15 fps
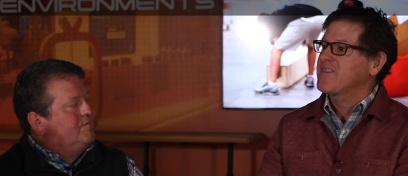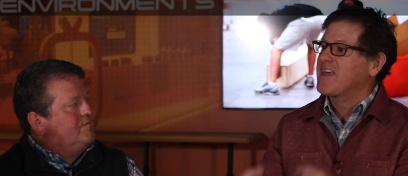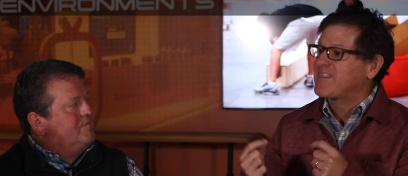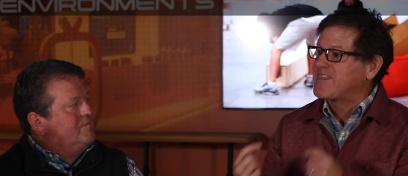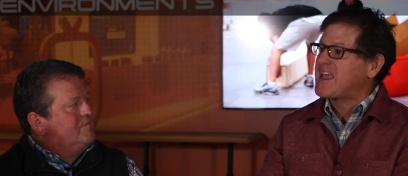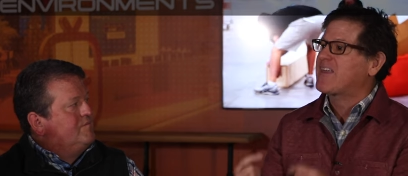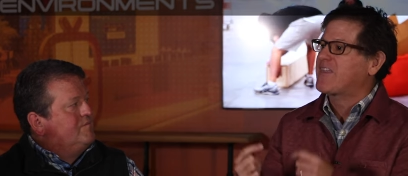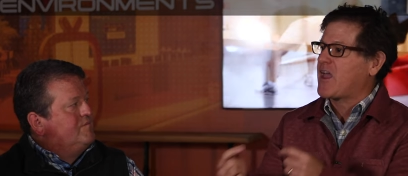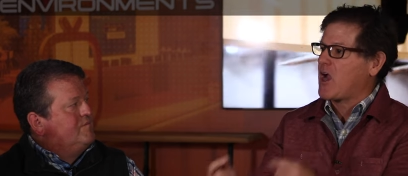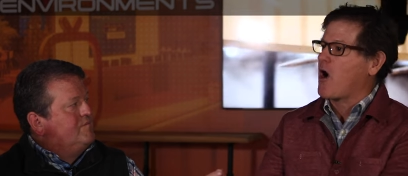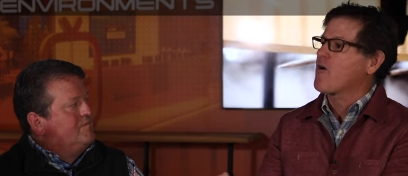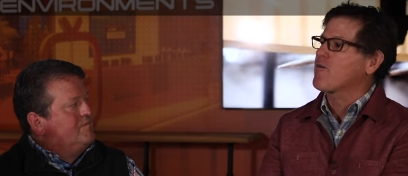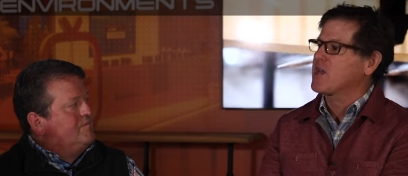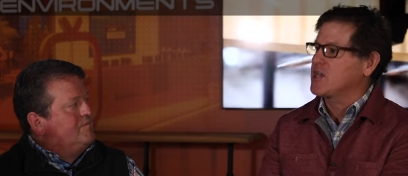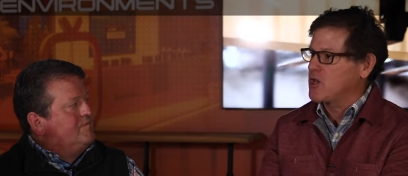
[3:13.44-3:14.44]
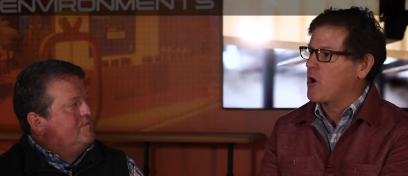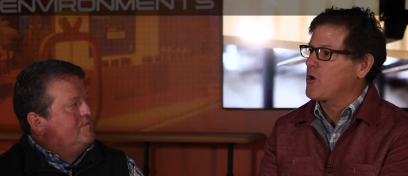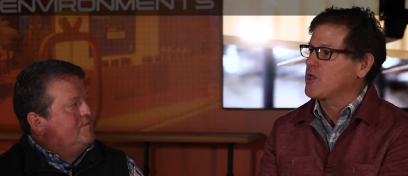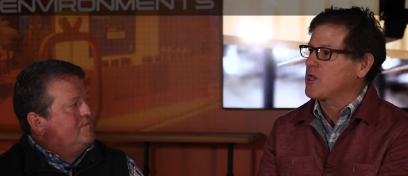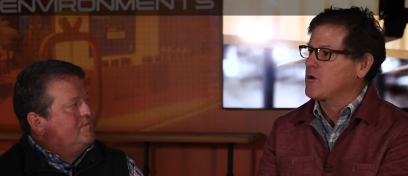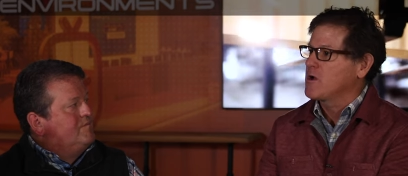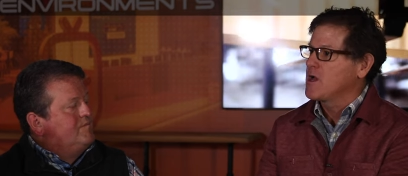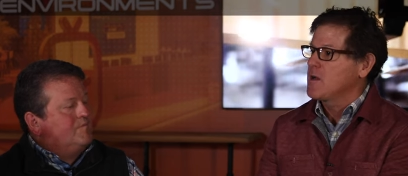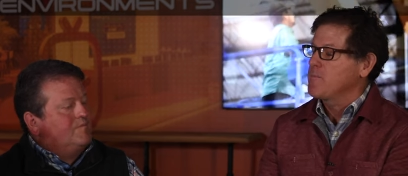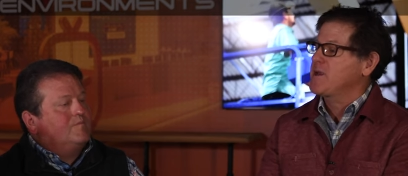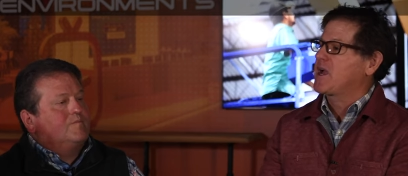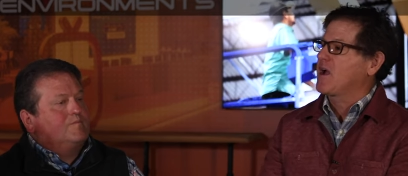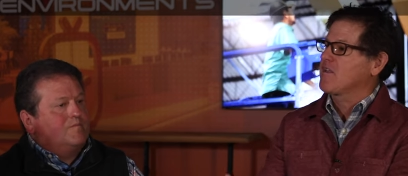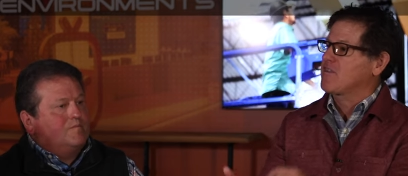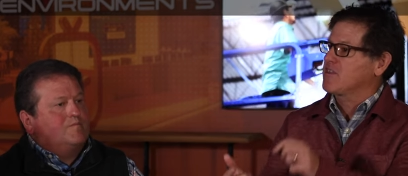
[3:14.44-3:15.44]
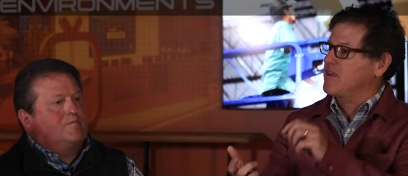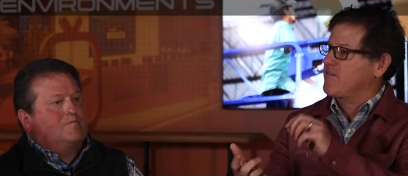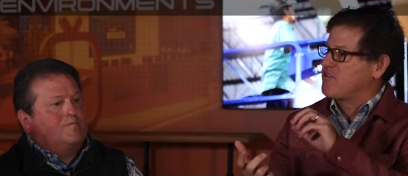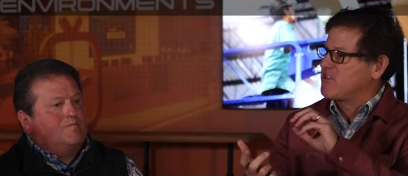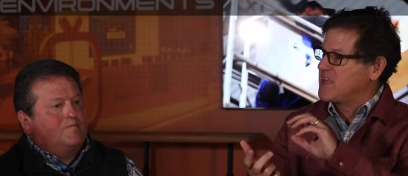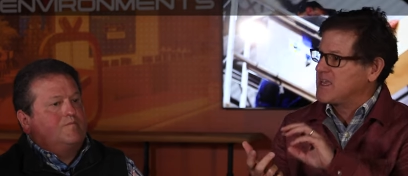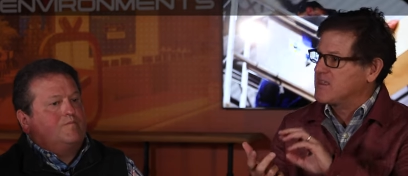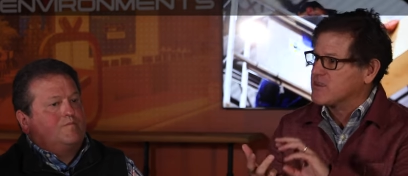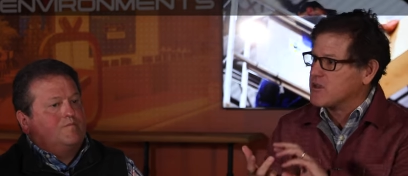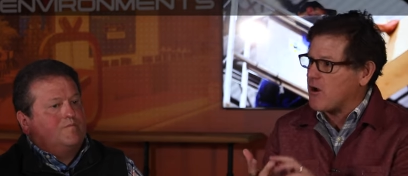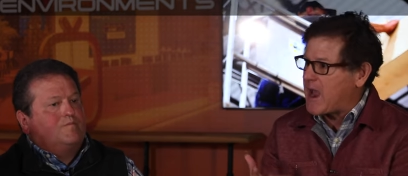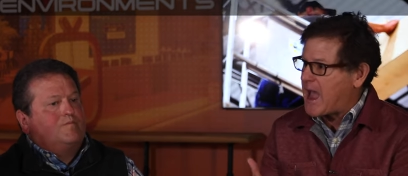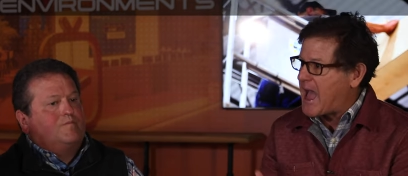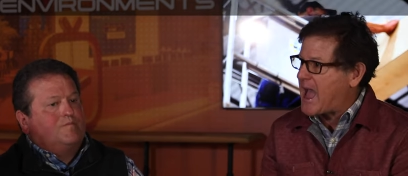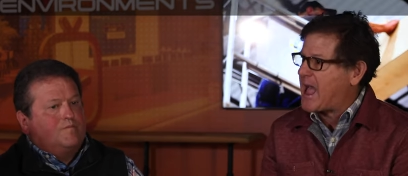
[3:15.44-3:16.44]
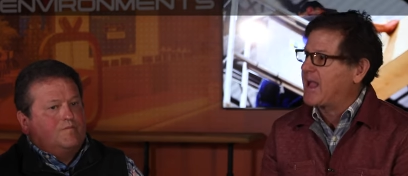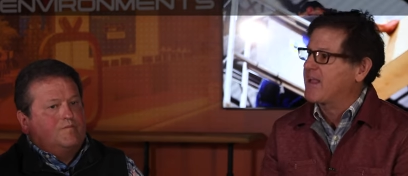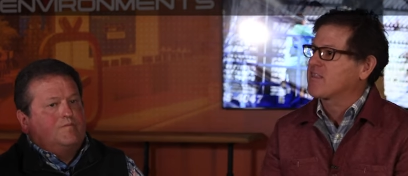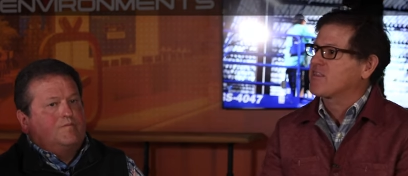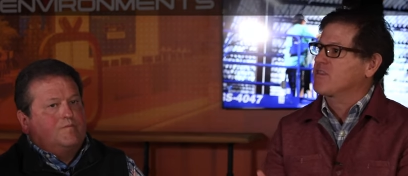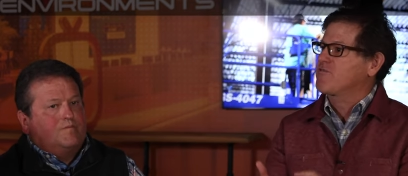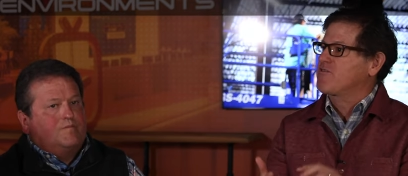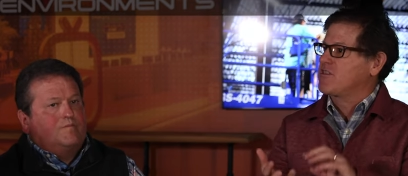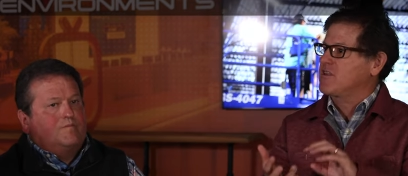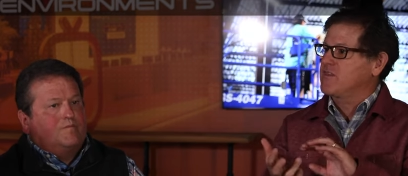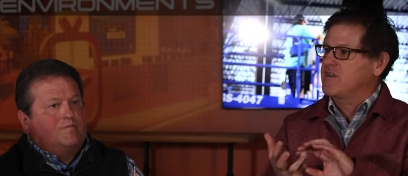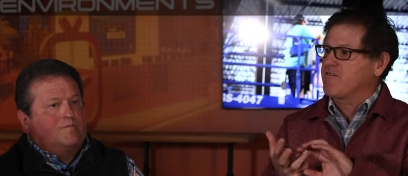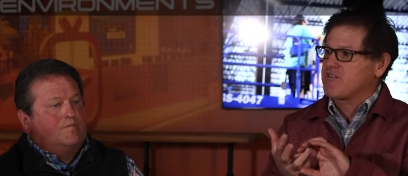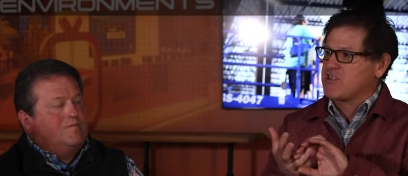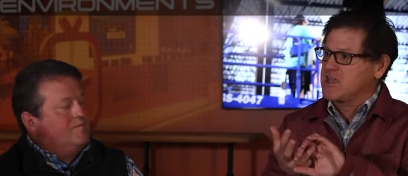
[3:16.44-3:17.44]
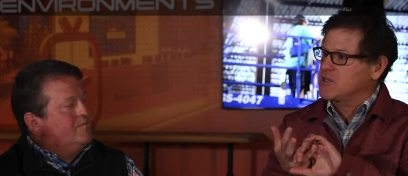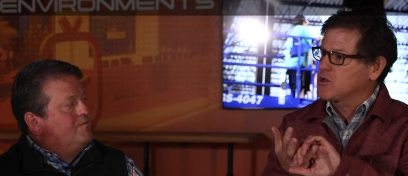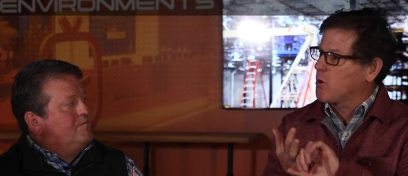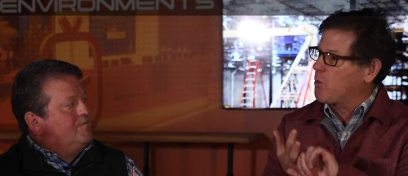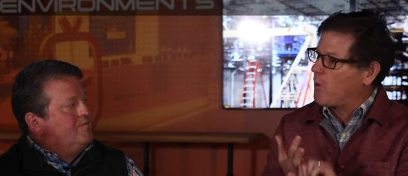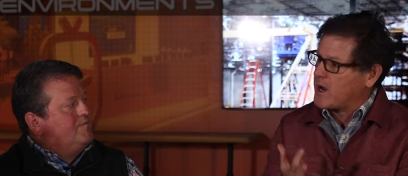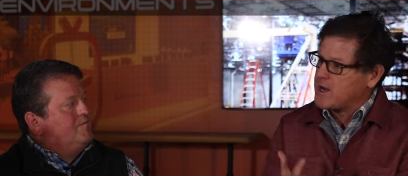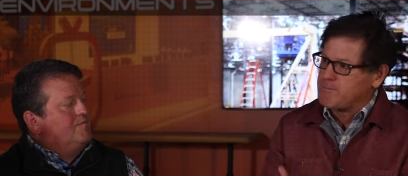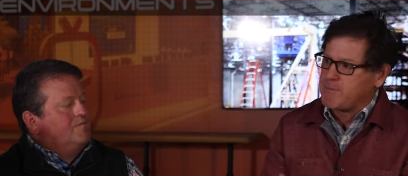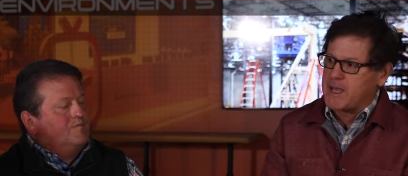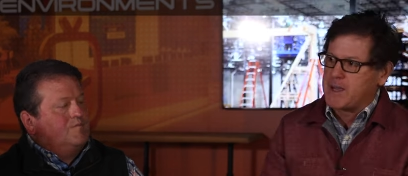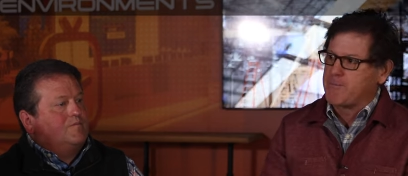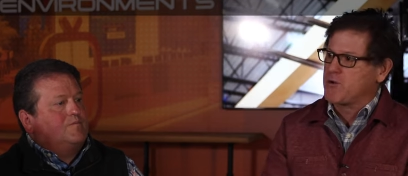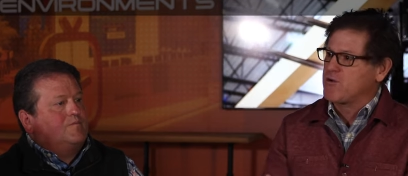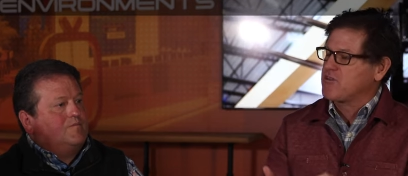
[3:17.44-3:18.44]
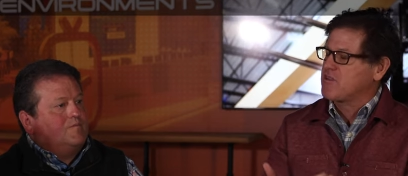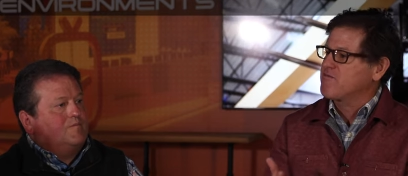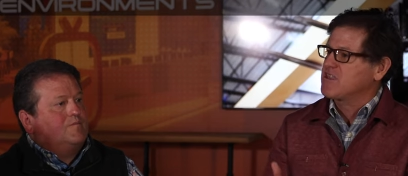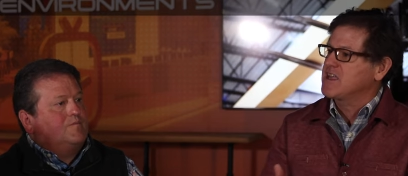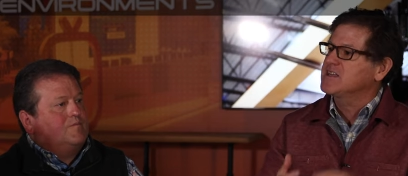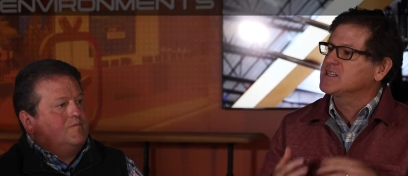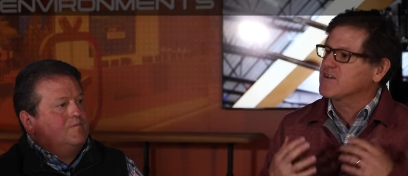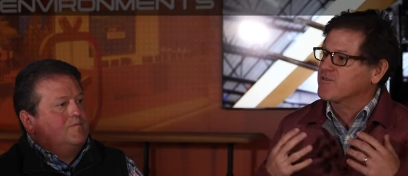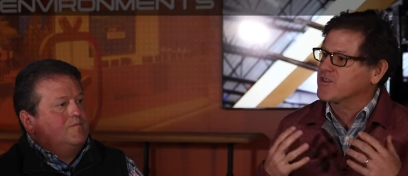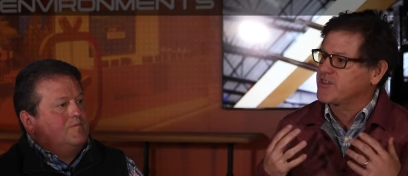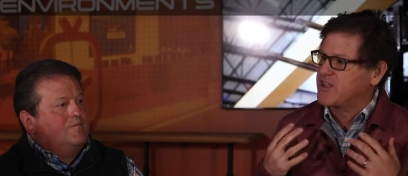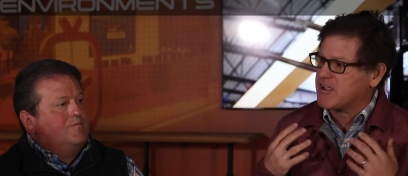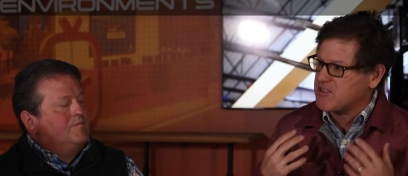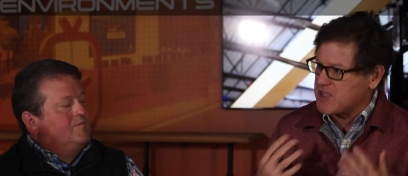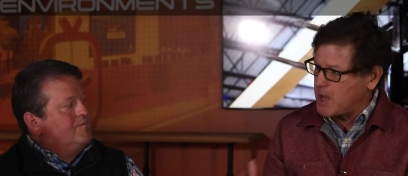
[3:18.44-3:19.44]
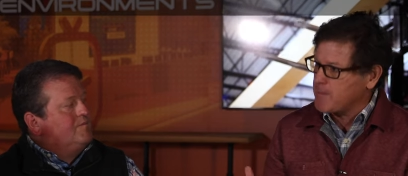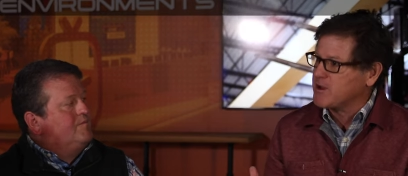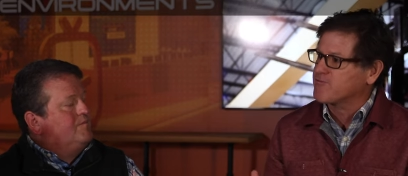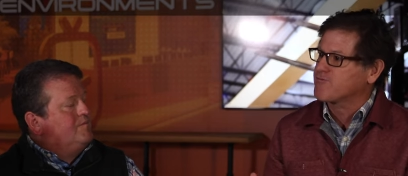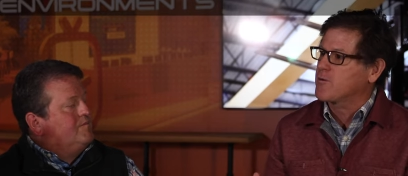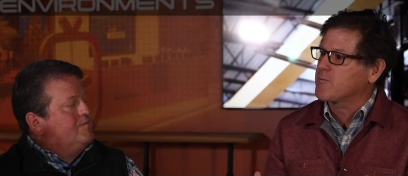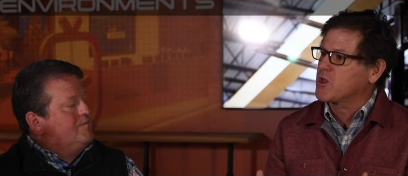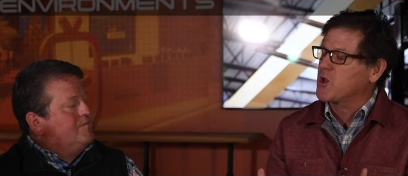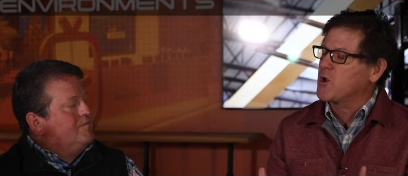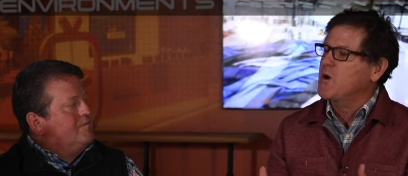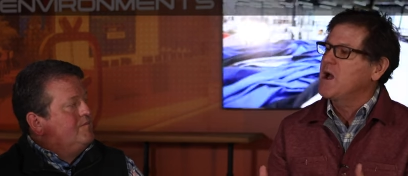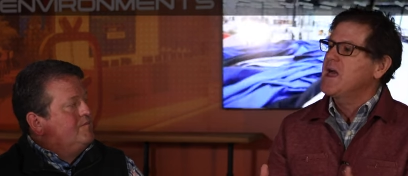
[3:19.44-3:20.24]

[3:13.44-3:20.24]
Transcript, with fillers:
Speaker 1: they think they already know you. For because sure. they've seen your ads, they've seen, they've seen your white papers, they've seen different things coming from you,